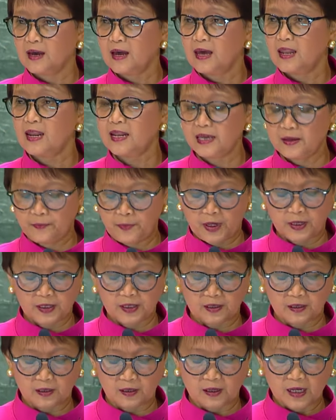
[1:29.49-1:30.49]

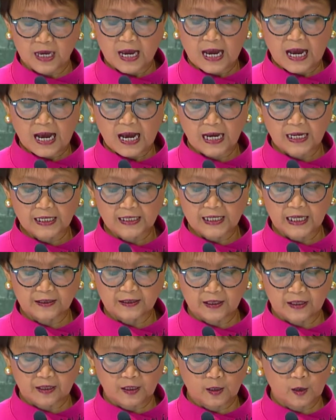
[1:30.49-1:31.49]
Lebanon are
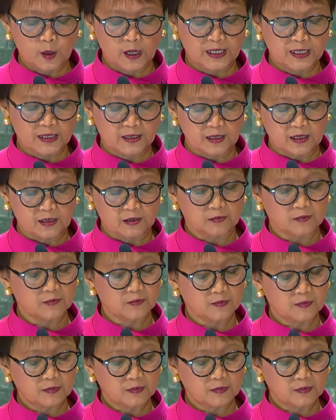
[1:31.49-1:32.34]
deteriorating.